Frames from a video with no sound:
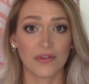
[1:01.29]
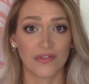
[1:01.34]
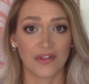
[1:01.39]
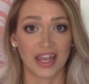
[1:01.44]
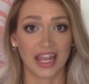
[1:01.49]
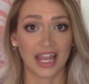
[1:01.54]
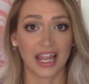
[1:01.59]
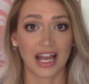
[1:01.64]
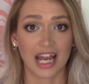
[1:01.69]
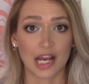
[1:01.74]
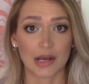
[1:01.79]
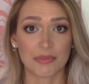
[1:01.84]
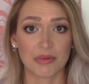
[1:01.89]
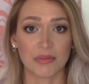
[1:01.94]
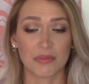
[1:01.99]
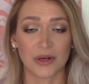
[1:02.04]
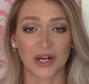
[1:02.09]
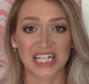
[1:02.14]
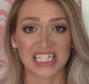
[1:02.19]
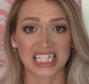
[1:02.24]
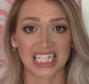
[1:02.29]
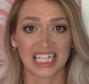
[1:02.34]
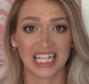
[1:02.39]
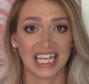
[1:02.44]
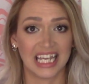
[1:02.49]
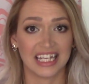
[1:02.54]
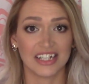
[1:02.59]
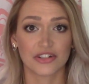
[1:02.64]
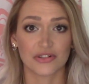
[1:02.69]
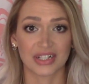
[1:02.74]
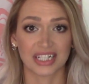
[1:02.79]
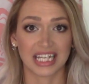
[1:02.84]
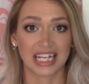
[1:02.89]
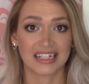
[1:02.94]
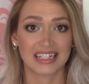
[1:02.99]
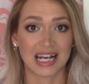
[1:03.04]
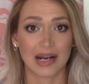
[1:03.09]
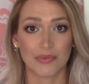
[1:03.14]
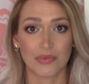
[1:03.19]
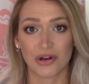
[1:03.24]
thing. I remember as a kid drinking
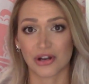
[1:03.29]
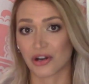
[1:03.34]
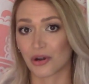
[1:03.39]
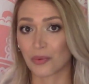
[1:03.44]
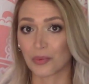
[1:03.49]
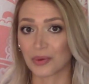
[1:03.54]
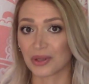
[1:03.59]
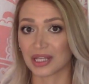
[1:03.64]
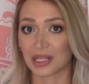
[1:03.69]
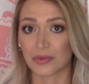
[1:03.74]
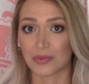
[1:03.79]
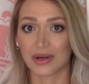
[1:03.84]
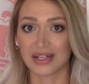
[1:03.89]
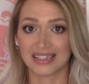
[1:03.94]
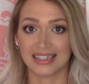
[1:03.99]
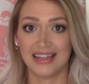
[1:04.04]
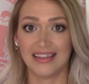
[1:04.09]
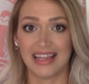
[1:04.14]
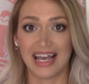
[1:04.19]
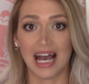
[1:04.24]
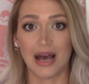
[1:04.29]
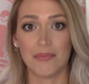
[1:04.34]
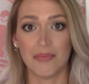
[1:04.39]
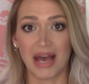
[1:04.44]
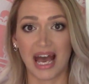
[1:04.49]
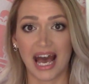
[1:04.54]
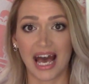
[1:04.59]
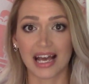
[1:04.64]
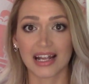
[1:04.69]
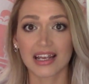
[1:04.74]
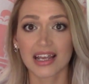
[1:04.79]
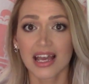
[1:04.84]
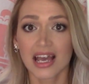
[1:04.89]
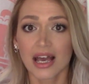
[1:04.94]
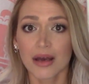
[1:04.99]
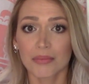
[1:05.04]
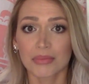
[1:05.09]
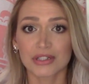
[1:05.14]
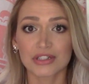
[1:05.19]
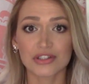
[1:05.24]
tap water really wasn't that bad,
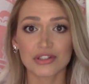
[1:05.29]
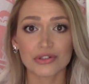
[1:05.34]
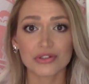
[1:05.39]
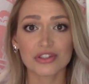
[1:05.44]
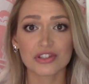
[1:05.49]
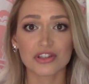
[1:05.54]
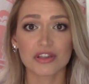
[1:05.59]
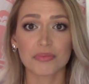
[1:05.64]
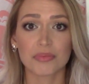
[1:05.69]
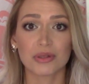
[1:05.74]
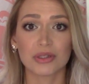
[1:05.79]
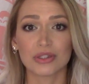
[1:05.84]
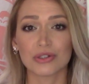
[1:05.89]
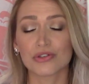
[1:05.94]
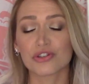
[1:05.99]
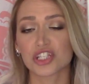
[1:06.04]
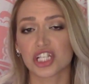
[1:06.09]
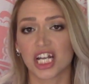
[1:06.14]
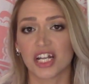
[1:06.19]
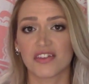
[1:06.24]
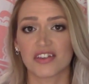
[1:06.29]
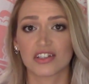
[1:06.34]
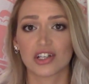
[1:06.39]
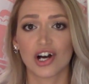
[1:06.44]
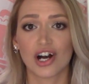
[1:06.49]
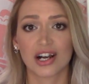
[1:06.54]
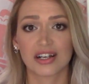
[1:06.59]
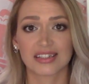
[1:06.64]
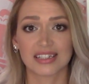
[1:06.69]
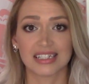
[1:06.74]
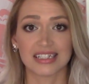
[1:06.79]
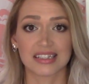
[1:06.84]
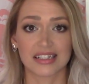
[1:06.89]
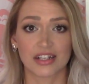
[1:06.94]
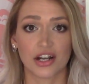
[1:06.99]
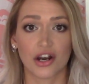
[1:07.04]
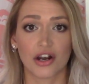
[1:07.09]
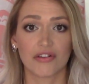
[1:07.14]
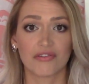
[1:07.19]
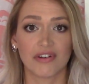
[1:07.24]
but due to the pollution and the toxins
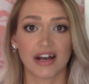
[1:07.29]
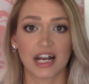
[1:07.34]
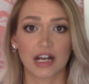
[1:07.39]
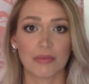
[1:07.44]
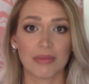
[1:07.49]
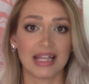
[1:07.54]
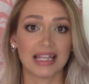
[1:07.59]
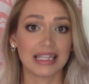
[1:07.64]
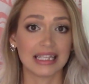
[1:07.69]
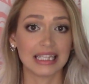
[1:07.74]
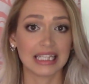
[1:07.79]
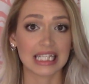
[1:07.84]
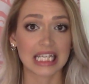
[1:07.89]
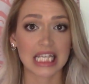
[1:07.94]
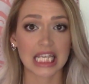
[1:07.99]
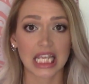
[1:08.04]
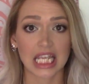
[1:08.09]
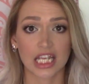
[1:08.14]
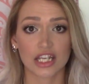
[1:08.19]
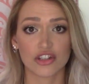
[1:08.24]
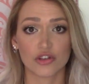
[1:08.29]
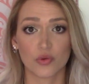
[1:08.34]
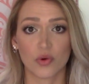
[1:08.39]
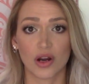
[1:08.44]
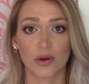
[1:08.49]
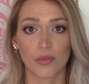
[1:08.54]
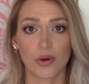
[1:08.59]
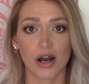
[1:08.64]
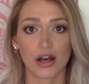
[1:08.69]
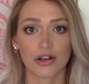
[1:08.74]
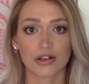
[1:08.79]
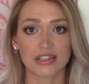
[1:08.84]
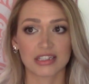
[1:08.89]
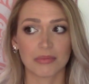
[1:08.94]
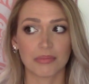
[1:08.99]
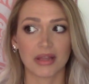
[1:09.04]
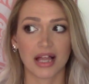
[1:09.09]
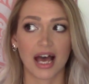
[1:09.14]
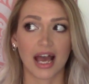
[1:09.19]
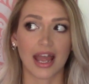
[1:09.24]
in our environment leaking into our water
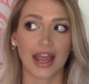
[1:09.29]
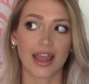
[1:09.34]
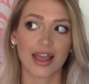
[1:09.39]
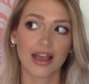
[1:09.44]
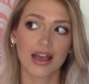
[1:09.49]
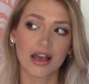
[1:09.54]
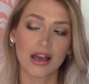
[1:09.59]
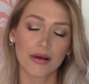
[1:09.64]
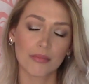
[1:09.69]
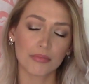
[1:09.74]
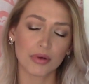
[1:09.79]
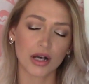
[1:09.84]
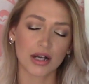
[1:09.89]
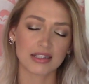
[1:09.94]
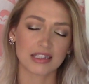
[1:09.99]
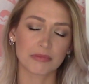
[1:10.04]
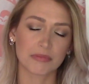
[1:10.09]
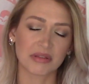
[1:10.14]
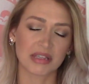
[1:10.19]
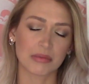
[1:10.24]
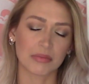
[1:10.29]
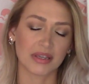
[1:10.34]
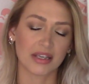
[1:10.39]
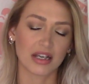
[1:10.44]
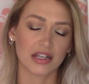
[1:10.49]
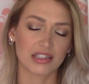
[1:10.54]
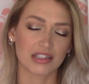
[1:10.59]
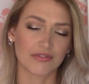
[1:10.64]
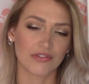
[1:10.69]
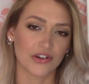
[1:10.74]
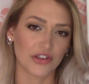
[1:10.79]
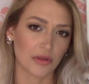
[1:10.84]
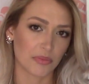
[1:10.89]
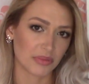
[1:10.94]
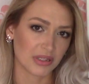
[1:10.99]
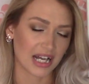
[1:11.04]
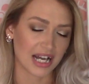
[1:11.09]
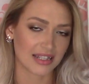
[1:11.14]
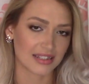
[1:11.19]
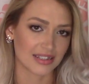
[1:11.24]
supply, possibly because of all the
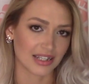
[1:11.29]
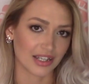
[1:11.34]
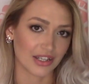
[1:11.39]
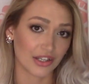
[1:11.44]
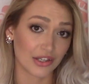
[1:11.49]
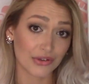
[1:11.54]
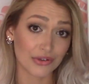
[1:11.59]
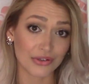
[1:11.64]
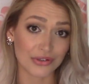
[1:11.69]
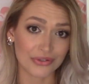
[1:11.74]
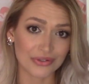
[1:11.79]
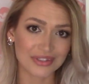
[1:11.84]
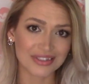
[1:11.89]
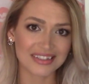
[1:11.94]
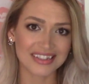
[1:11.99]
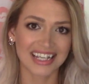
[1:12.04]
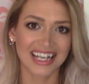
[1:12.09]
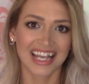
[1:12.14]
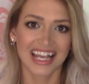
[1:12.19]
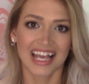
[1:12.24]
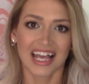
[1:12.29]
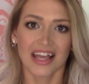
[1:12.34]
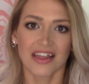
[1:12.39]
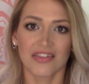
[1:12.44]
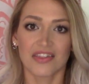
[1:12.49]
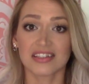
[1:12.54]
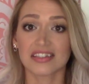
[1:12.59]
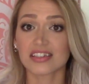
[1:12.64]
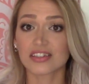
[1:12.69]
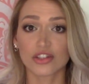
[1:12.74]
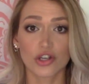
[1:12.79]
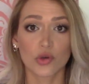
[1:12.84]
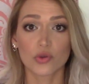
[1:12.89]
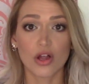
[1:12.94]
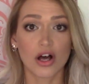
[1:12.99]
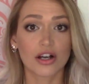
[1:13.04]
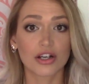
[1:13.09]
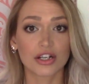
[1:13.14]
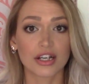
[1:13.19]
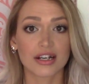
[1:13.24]
plastic use, this is no
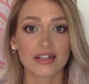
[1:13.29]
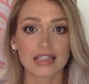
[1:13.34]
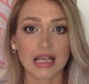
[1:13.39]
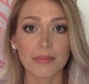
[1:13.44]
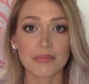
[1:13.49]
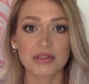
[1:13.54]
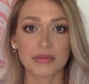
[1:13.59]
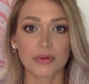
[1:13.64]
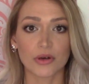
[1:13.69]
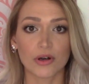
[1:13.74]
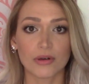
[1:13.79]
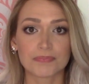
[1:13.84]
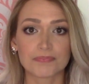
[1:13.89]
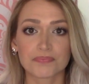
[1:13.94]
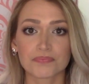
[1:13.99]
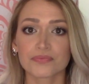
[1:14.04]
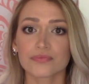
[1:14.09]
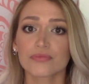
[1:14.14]
longer acceptable.